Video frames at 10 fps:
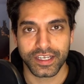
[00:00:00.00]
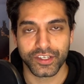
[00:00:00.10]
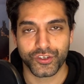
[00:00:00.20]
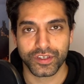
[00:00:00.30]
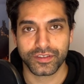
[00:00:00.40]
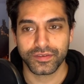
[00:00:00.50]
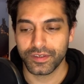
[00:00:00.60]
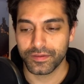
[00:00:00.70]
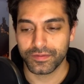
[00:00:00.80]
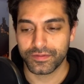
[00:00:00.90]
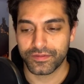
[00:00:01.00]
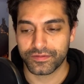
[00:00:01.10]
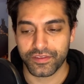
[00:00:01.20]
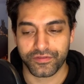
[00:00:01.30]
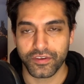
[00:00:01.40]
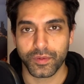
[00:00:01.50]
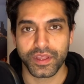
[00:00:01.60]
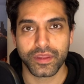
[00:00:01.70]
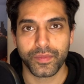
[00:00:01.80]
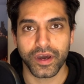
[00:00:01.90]
just, you know, to throw them
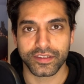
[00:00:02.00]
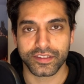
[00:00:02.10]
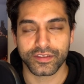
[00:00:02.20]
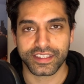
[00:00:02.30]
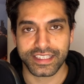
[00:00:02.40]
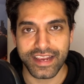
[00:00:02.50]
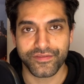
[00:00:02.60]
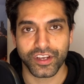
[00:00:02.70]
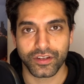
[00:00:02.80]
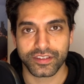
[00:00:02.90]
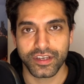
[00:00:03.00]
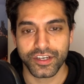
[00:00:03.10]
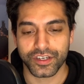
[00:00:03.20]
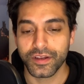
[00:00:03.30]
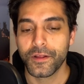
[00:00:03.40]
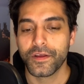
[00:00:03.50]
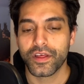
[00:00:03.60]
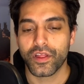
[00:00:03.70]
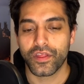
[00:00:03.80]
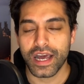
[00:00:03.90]
under the bus to save Nicola Sturgeon,
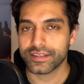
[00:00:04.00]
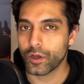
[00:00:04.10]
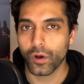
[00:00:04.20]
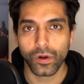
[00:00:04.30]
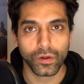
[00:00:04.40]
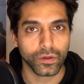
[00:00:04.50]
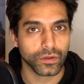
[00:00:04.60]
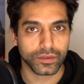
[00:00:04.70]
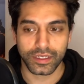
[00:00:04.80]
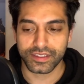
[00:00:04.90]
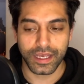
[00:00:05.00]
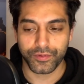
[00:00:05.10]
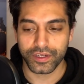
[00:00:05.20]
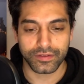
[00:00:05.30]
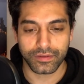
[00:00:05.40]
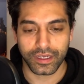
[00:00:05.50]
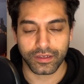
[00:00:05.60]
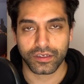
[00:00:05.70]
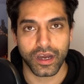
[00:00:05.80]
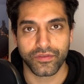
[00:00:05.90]
that's a whole
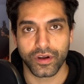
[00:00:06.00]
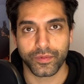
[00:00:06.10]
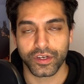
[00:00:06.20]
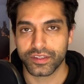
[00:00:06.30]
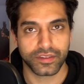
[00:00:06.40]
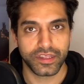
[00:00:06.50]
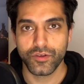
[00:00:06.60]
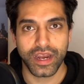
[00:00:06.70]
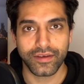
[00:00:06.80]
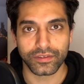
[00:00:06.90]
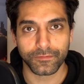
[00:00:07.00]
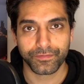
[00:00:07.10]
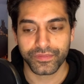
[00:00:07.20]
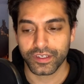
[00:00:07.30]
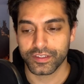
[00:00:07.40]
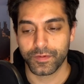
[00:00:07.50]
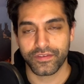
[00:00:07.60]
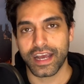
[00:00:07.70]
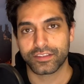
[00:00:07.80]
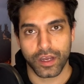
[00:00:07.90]
separate cover-up on a new level, because we've
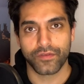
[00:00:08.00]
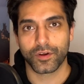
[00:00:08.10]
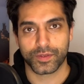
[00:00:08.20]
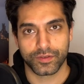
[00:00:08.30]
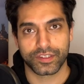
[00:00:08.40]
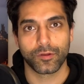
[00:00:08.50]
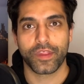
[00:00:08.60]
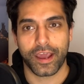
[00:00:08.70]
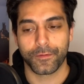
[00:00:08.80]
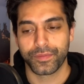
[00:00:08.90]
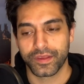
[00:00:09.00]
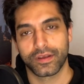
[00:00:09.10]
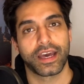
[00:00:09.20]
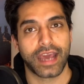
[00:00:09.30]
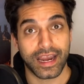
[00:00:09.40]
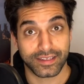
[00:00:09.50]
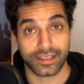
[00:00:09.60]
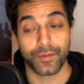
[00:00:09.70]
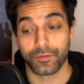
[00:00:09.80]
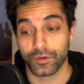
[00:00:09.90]
had cover-ups until now, and Alex
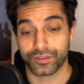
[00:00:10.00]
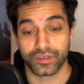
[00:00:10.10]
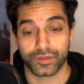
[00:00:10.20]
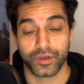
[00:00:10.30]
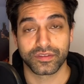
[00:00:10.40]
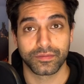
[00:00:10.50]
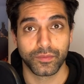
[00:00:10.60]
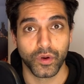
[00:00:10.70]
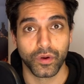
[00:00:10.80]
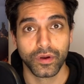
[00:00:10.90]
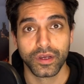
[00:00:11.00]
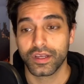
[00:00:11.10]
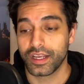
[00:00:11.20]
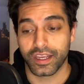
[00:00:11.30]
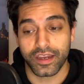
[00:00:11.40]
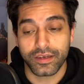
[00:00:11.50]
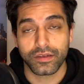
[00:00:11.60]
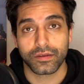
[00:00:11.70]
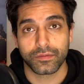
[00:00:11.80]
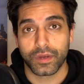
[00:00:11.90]
Salmond wants to expose them more. Again,
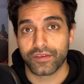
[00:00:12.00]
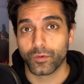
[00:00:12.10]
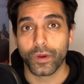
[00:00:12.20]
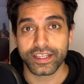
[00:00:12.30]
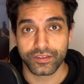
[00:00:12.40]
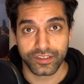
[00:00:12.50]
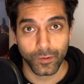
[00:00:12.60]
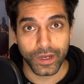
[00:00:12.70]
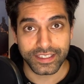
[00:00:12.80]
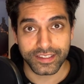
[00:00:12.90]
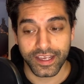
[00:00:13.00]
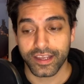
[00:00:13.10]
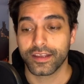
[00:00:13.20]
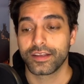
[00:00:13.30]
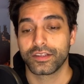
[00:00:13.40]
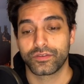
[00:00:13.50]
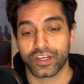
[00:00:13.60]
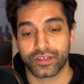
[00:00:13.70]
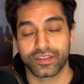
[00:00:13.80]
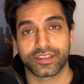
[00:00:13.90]
we have to wait until Wednesday to
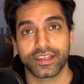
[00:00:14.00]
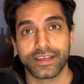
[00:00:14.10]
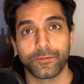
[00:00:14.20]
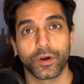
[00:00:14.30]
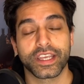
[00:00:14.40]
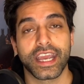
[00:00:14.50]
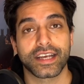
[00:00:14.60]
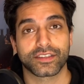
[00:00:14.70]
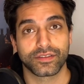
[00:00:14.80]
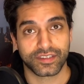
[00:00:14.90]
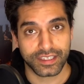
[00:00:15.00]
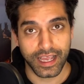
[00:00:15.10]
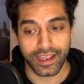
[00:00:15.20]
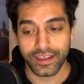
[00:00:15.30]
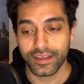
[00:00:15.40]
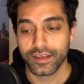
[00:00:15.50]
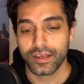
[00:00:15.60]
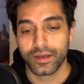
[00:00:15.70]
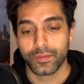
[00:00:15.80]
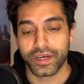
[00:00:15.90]
actually see what he has to say.
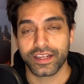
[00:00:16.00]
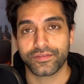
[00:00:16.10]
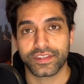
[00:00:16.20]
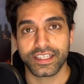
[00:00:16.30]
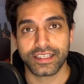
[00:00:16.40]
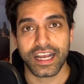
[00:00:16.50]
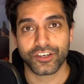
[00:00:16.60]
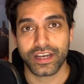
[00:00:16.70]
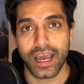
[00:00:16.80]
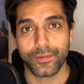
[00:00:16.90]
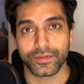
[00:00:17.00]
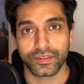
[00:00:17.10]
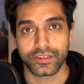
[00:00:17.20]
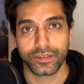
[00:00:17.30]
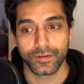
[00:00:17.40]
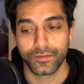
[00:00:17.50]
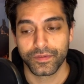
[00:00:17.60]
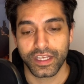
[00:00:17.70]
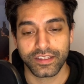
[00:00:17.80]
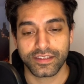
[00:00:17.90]
But if this actually happens,
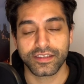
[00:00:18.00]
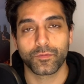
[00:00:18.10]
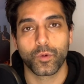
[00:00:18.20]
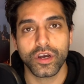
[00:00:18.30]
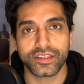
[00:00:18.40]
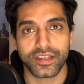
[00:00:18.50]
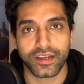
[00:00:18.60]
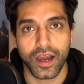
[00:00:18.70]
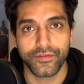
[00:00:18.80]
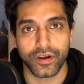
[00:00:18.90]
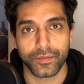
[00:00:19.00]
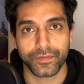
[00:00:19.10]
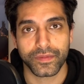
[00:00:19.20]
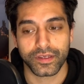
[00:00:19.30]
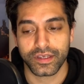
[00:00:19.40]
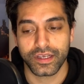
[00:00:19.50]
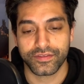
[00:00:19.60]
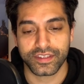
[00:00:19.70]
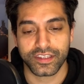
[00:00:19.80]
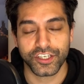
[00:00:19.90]
then this is worse than a cover-up. If
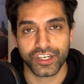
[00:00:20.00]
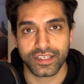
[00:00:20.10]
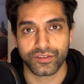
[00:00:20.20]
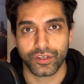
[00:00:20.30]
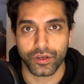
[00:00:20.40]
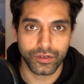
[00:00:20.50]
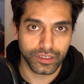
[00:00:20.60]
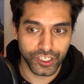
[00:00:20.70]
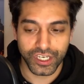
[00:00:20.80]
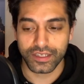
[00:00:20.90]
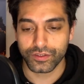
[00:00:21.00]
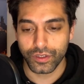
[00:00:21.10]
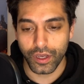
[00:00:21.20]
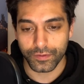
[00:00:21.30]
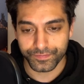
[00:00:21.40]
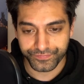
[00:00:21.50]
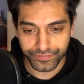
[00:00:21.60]
Sturgeon has to go, then she has to go.